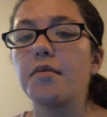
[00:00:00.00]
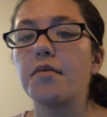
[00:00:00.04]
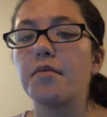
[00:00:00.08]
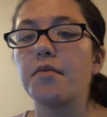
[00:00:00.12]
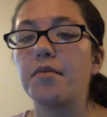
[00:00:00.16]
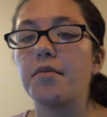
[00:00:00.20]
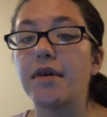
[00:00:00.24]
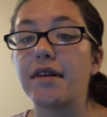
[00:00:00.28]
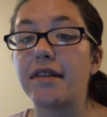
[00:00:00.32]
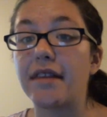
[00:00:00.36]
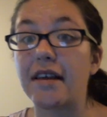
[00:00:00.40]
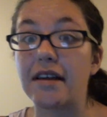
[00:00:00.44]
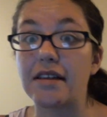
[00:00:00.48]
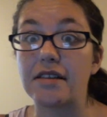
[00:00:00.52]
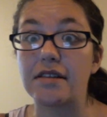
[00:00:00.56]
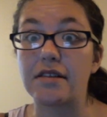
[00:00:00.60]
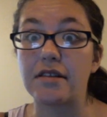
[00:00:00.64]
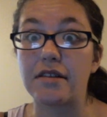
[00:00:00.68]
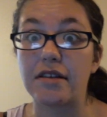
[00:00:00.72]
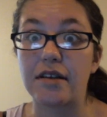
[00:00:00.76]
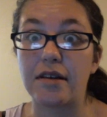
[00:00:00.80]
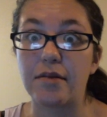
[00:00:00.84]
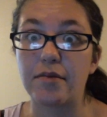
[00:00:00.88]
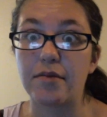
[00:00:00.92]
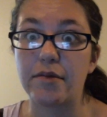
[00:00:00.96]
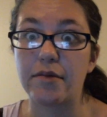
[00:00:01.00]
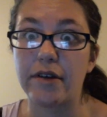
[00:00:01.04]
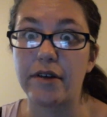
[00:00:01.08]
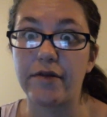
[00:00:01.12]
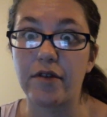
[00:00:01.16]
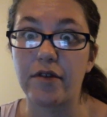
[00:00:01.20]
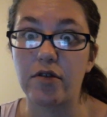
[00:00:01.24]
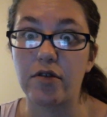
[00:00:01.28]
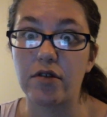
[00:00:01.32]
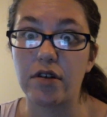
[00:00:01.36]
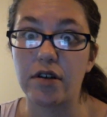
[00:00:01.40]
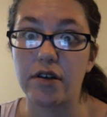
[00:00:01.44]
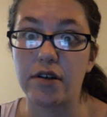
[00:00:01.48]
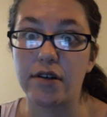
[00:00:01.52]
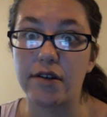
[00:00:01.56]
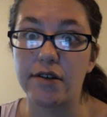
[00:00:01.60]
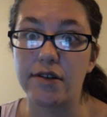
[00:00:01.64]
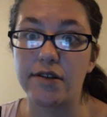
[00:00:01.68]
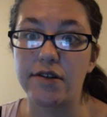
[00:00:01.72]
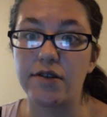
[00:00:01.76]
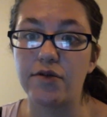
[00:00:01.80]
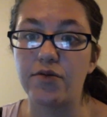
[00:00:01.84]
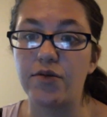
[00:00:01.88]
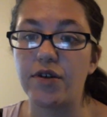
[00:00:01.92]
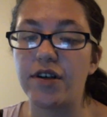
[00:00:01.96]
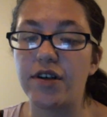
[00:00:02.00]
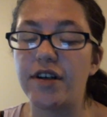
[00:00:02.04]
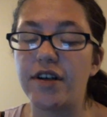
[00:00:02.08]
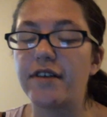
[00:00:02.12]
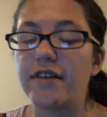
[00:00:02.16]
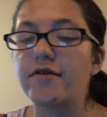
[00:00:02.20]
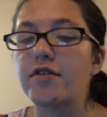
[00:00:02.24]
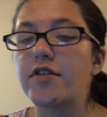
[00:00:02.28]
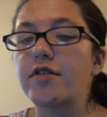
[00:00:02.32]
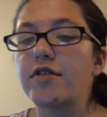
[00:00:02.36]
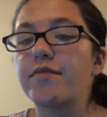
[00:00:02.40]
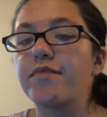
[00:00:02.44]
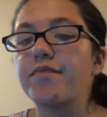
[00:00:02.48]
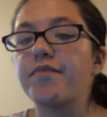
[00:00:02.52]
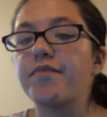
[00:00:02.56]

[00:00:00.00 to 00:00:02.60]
But that's the name they voted on, so whatever.